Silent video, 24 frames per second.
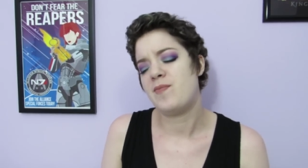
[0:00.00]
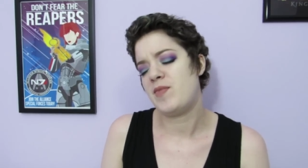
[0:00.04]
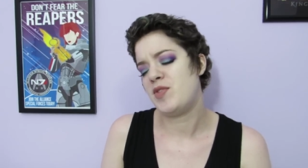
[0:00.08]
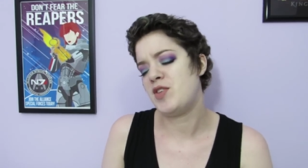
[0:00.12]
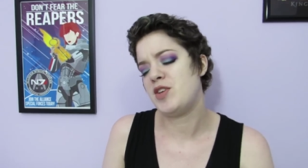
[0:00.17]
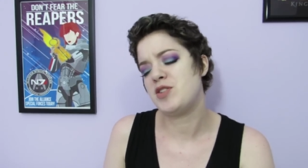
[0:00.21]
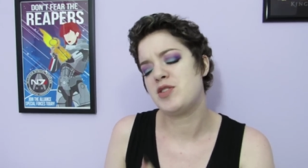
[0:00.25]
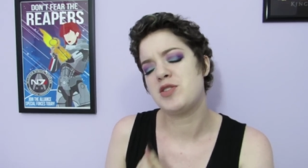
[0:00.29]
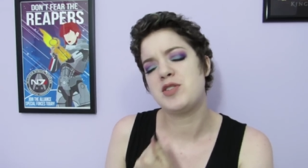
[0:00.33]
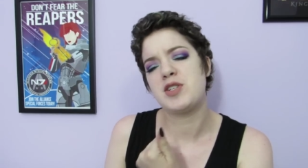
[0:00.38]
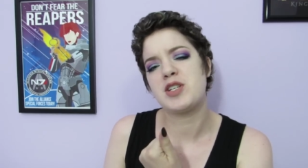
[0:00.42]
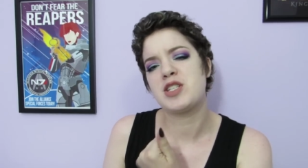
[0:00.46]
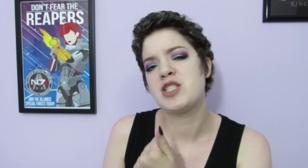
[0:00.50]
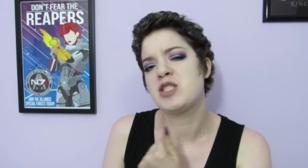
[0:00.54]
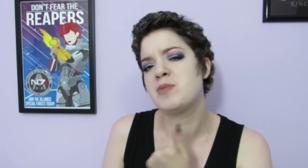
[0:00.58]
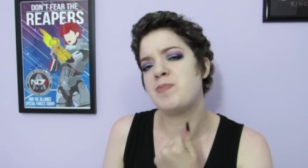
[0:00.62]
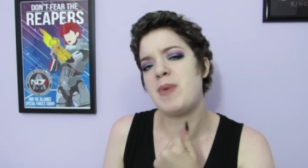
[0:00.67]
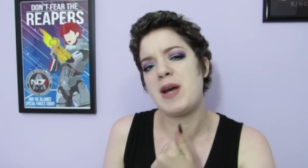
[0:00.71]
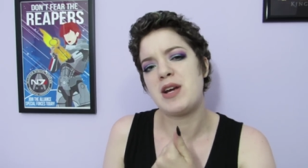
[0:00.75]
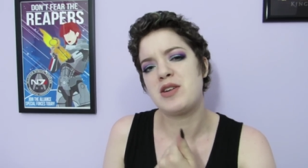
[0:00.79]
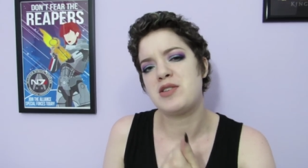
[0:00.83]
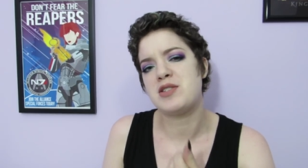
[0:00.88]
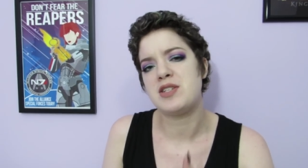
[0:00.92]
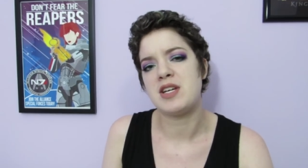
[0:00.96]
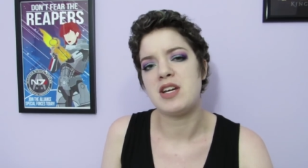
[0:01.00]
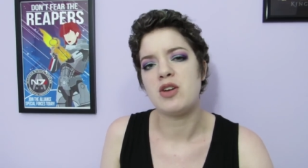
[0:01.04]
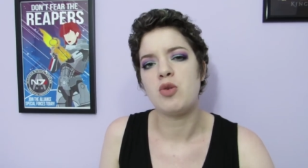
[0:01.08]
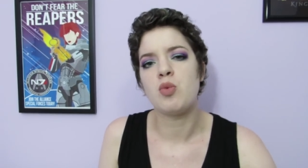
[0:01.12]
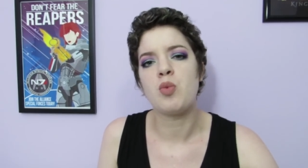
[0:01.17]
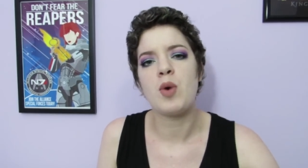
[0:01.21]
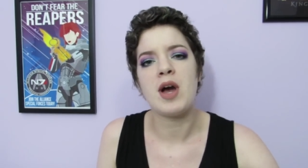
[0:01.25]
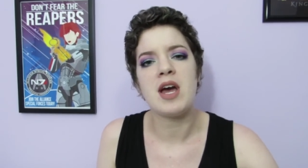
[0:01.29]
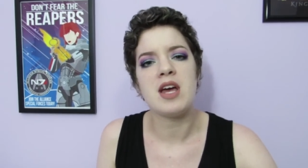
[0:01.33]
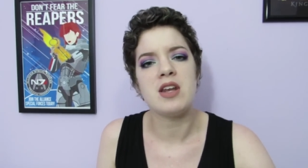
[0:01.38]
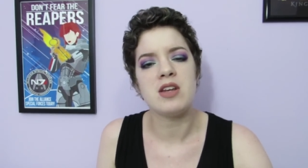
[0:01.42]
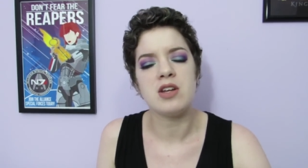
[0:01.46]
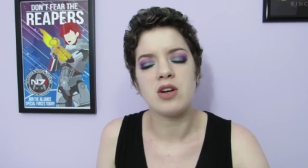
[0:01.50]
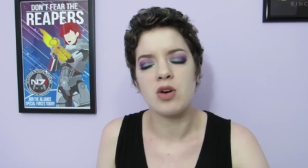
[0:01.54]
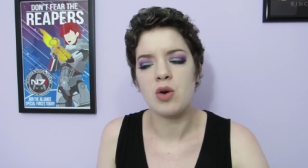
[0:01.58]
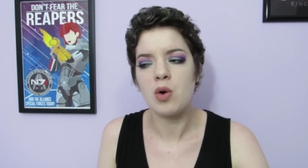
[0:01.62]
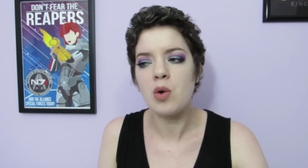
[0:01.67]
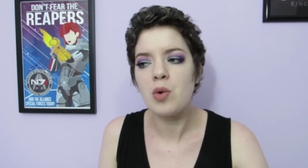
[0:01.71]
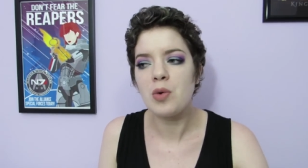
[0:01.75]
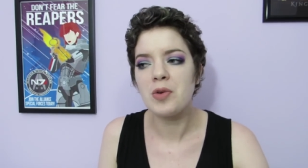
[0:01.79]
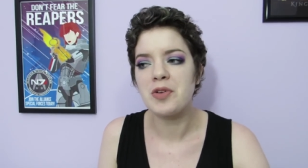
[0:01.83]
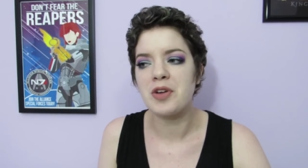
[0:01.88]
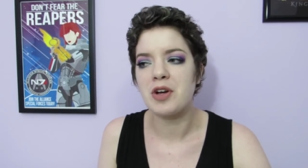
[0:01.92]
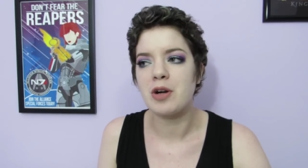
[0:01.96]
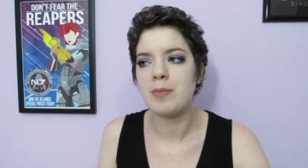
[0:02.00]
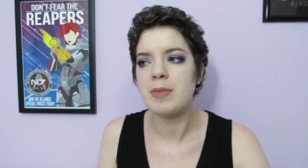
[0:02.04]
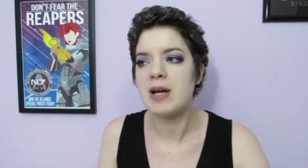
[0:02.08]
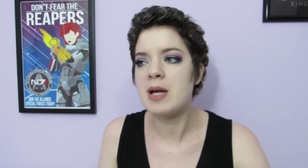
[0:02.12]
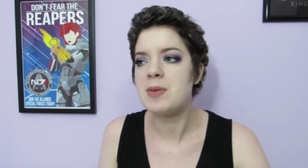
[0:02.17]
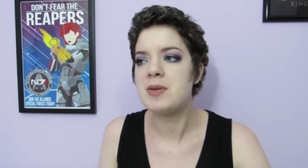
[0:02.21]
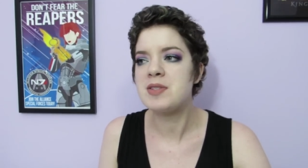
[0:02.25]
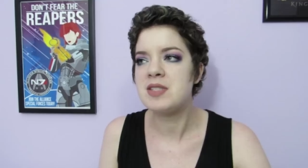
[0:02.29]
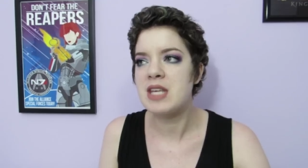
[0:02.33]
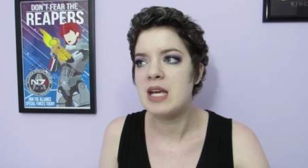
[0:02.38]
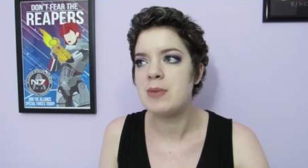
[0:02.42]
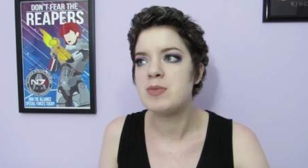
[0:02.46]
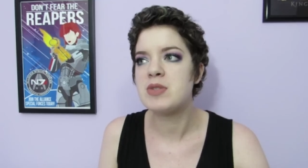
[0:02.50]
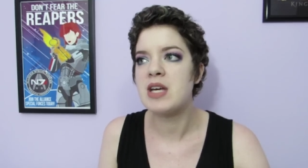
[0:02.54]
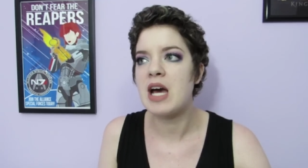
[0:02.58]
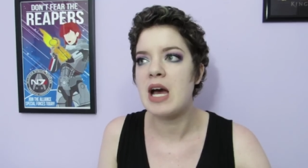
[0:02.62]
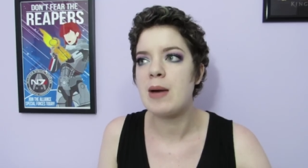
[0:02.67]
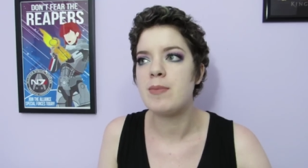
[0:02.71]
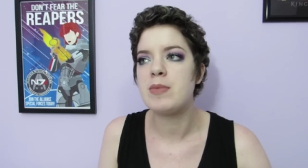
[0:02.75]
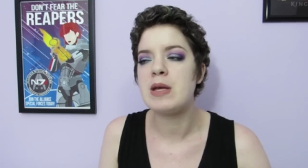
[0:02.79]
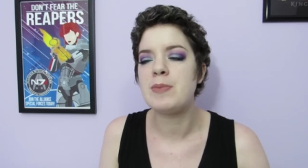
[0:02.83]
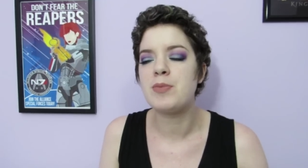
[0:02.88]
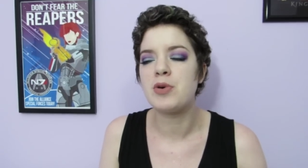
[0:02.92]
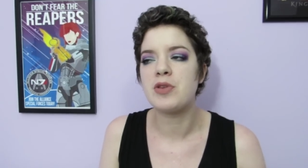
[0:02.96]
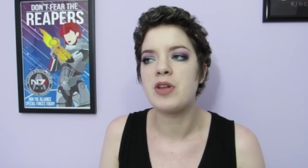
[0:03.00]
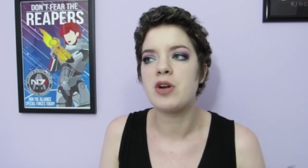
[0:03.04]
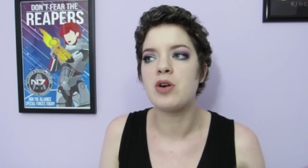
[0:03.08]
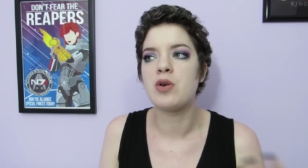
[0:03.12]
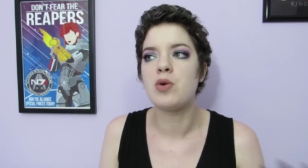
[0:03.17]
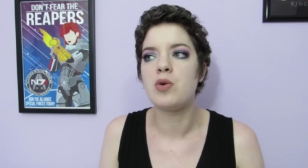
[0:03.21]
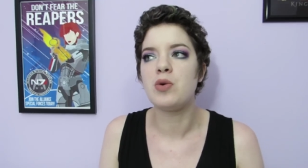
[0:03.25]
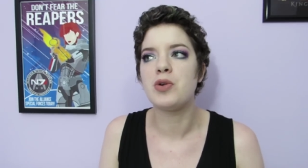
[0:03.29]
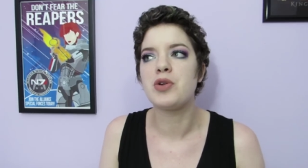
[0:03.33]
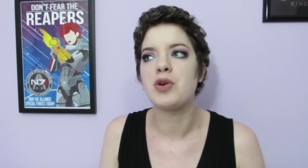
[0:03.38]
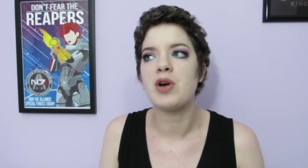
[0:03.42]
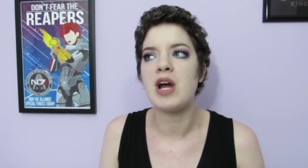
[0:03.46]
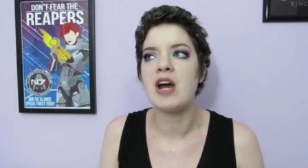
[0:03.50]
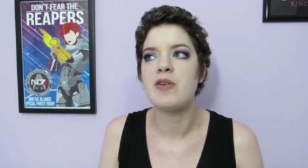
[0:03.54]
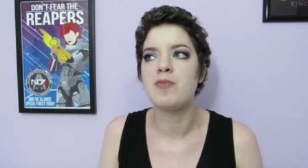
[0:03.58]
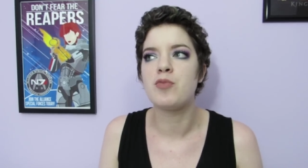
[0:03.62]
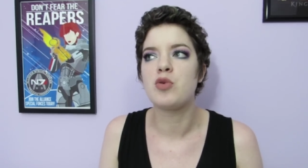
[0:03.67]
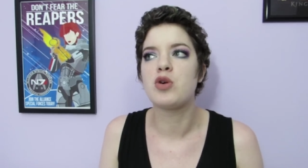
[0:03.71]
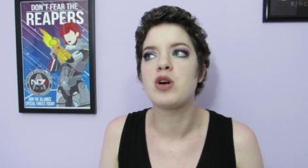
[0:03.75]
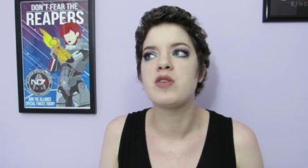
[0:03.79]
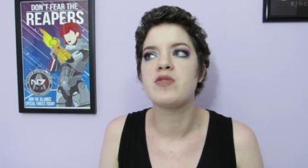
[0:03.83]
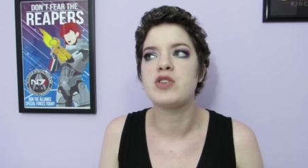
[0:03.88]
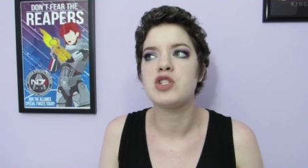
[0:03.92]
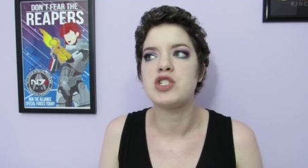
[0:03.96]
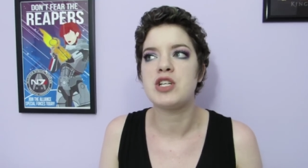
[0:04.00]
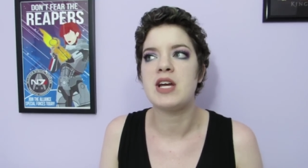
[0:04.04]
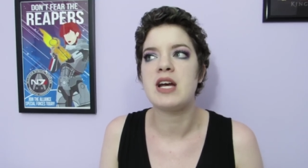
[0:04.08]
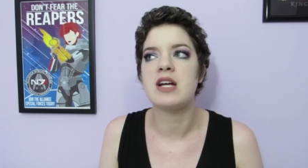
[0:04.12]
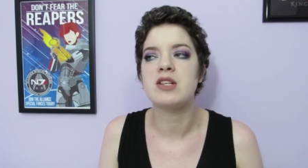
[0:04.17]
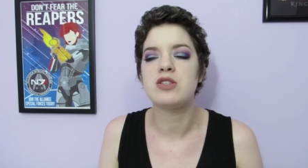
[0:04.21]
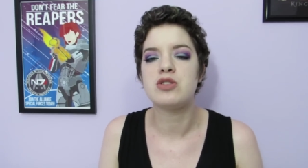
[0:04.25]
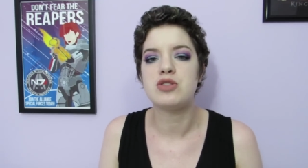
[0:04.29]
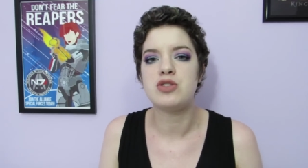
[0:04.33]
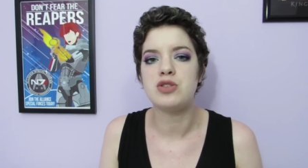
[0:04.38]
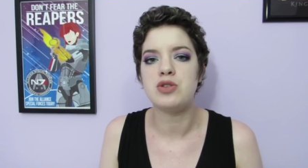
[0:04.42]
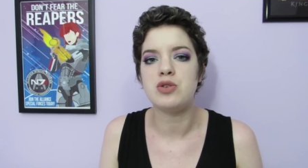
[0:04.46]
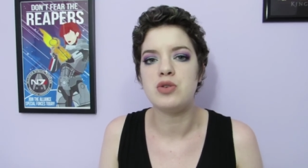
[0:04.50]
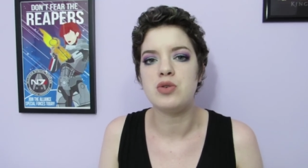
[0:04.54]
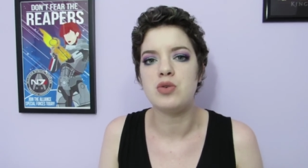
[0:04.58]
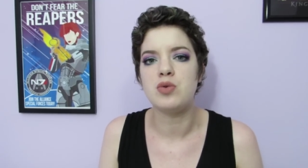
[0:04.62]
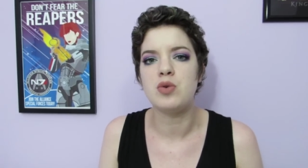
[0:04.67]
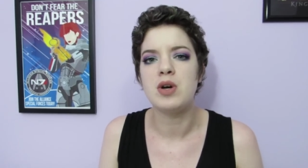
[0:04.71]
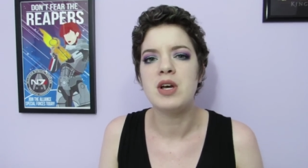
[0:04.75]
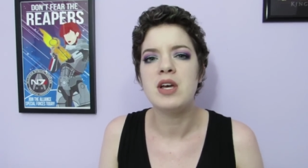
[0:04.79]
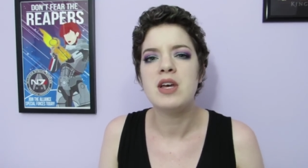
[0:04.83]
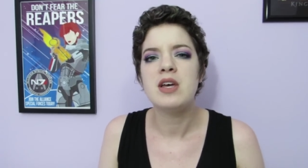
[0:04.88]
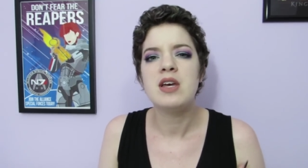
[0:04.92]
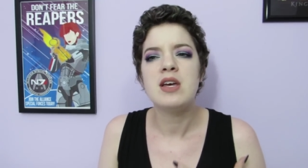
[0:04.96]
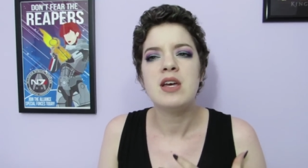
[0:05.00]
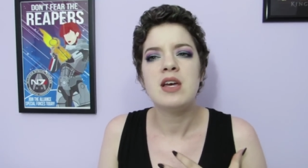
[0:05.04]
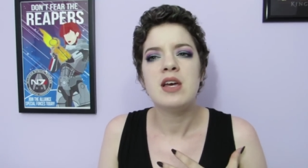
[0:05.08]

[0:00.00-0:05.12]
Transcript: this is expected when you're older, but at the same time, people that are older have more of a chance to